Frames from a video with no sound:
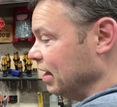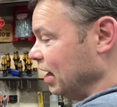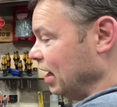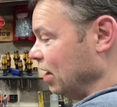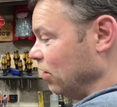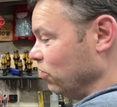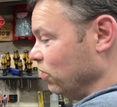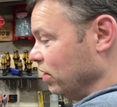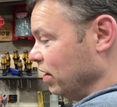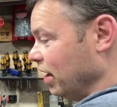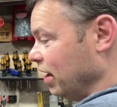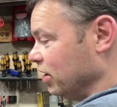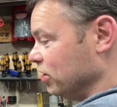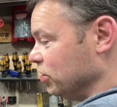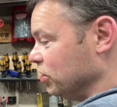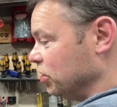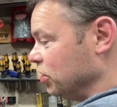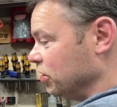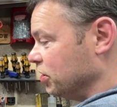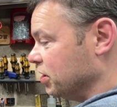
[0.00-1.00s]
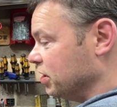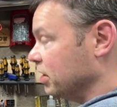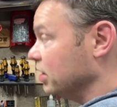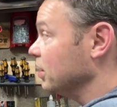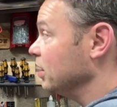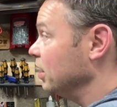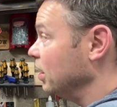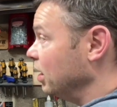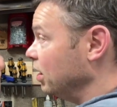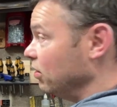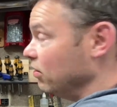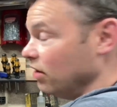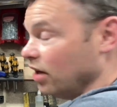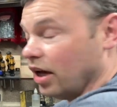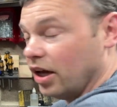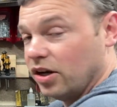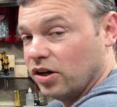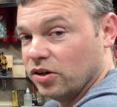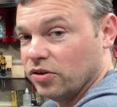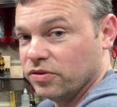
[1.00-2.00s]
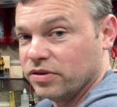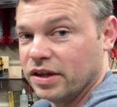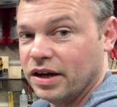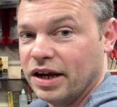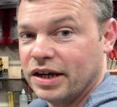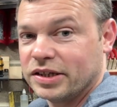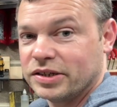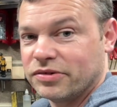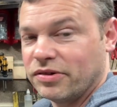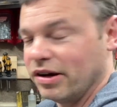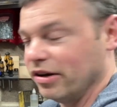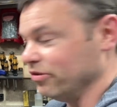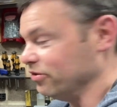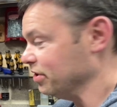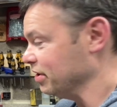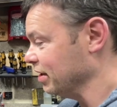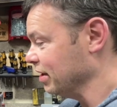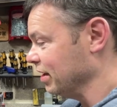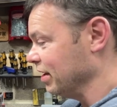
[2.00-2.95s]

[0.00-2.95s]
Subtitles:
It will then shut and load the next round.